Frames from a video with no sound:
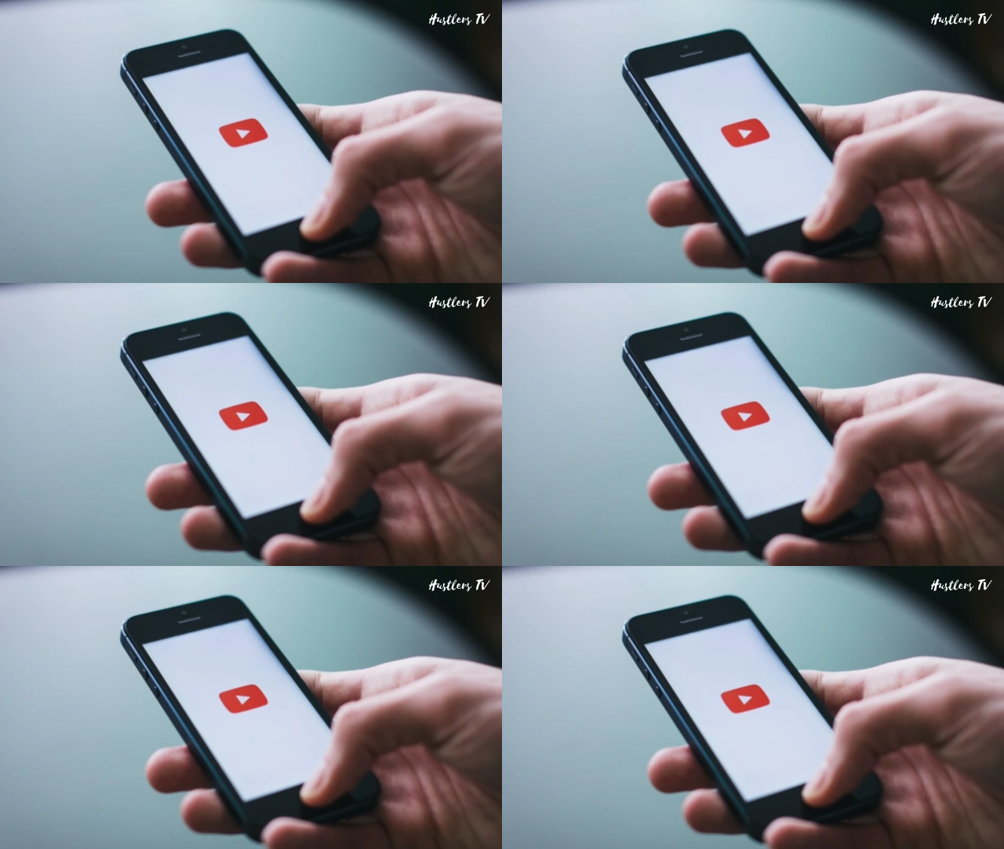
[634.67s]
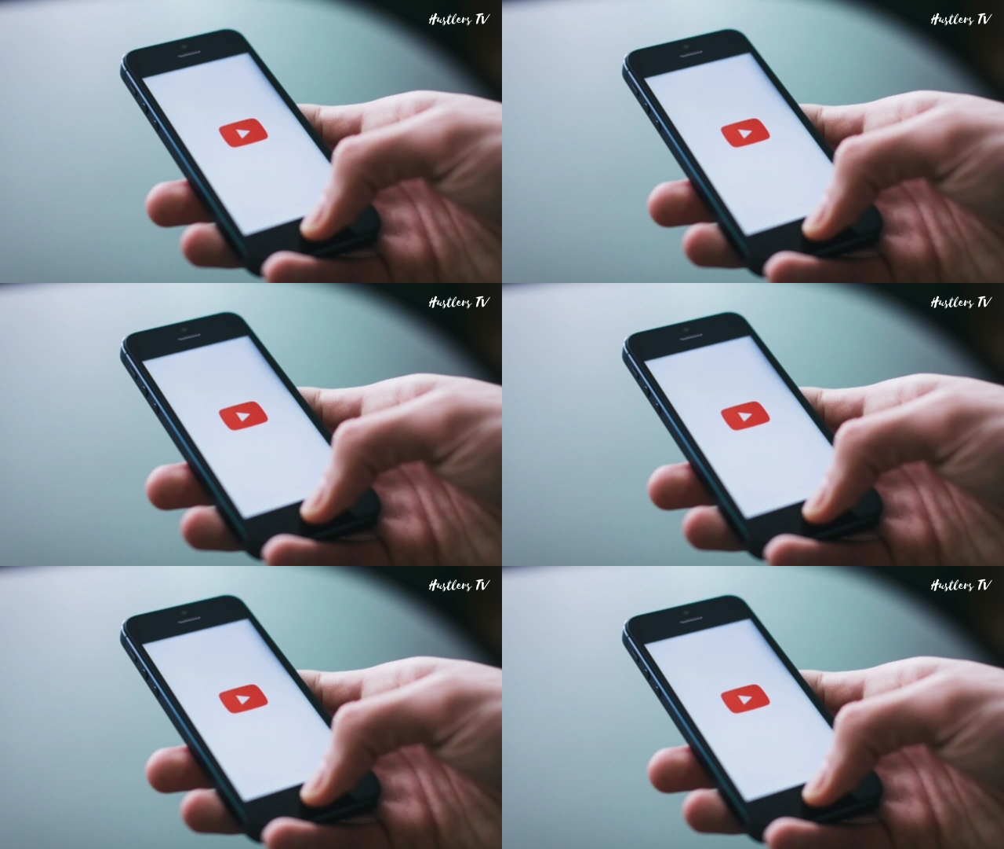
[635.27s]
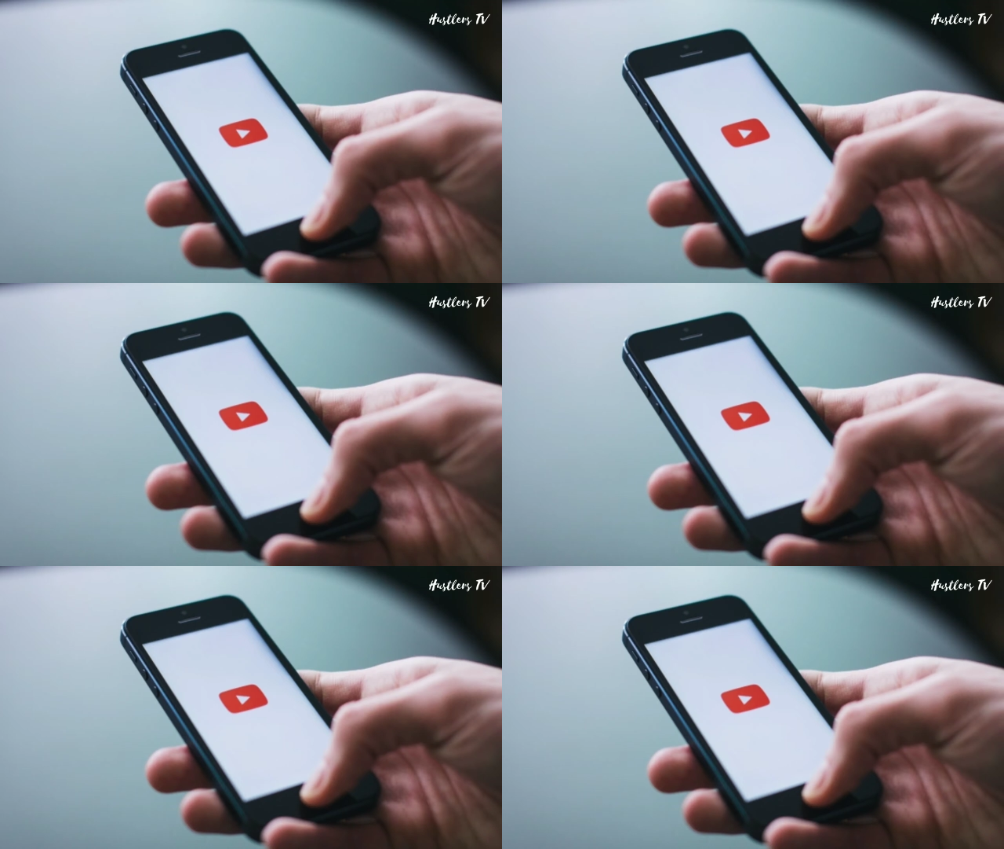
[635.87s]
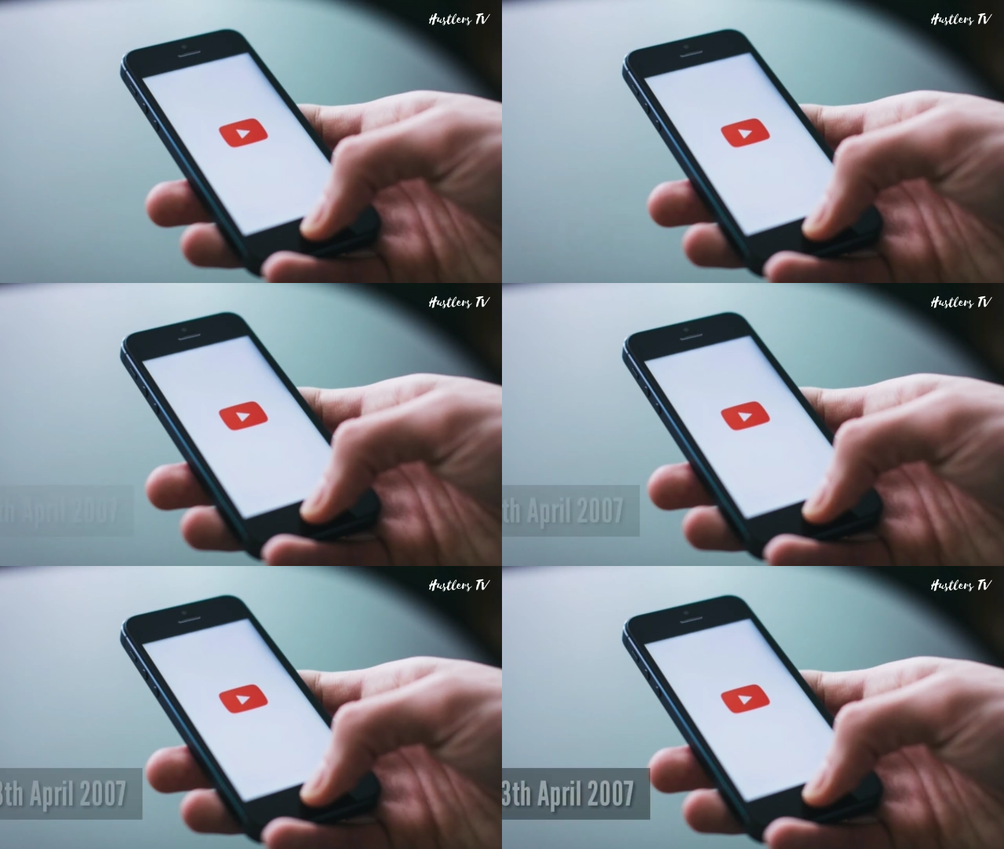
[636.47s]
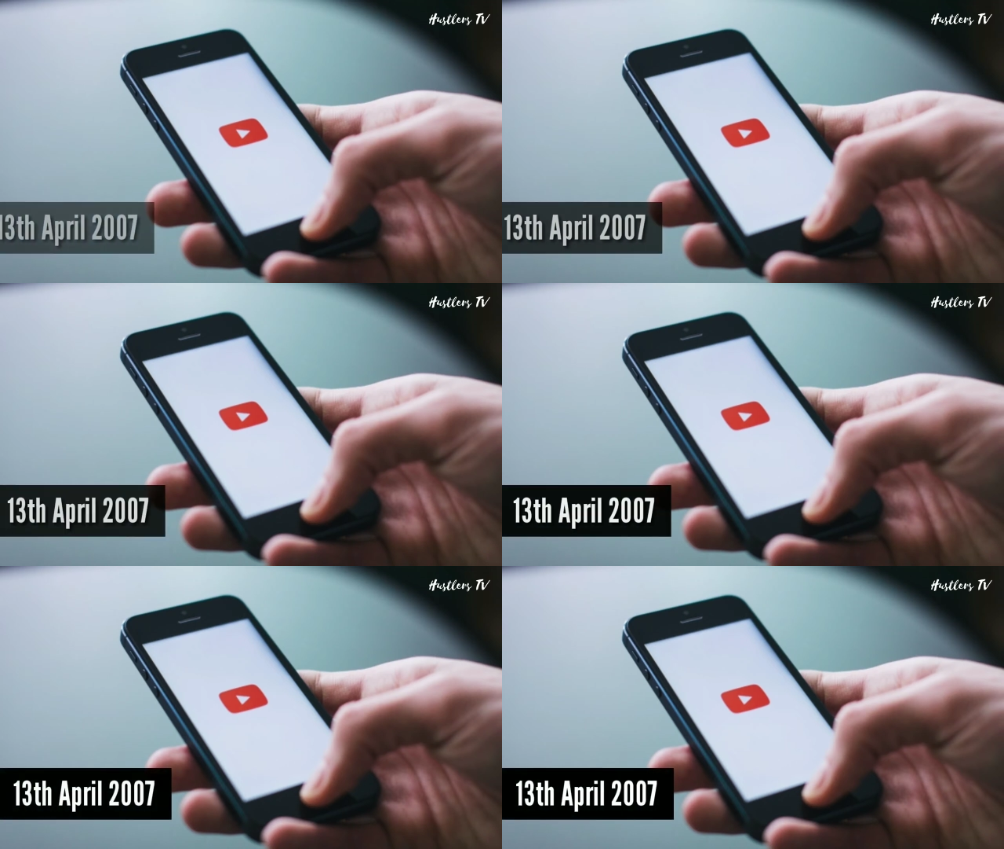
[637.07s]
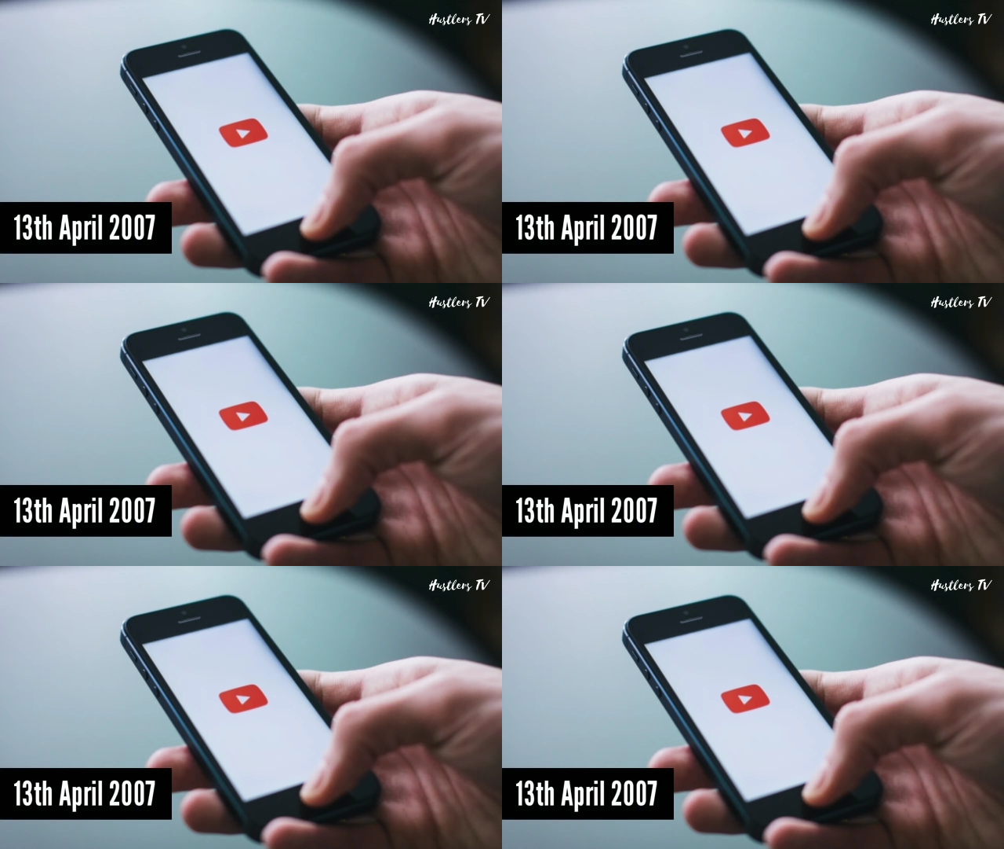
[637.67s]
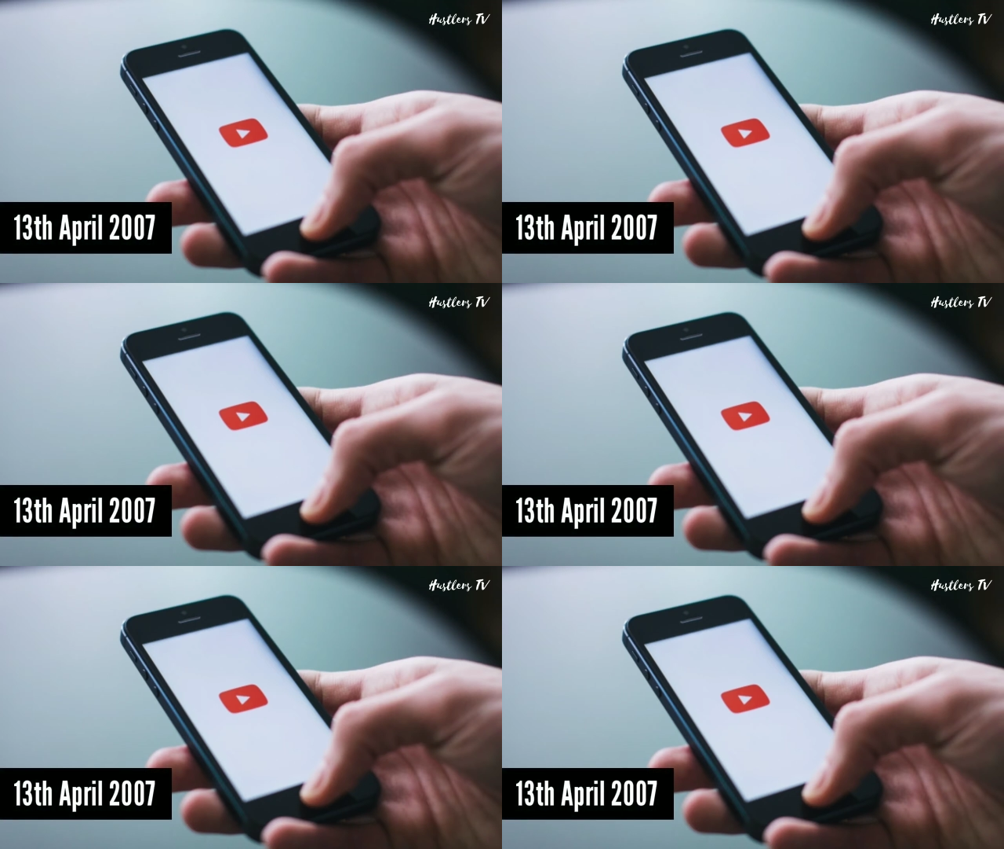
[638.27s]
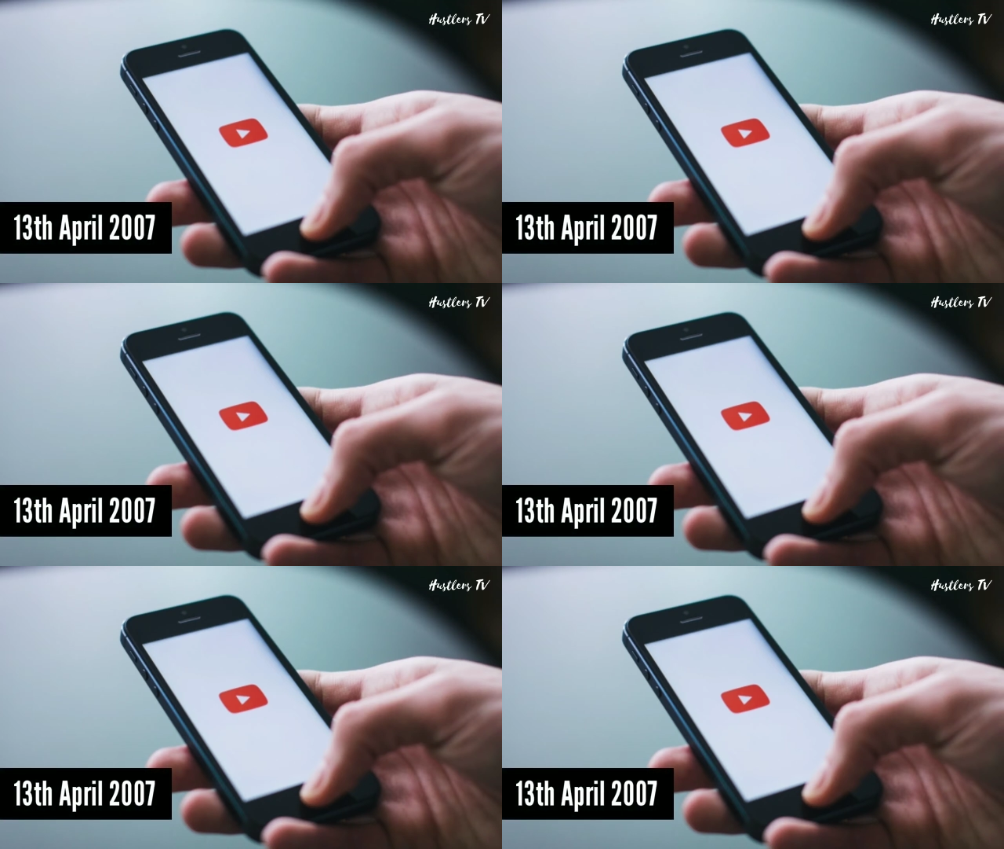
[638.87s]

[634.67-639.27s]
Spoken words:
[unreadable: no face in view]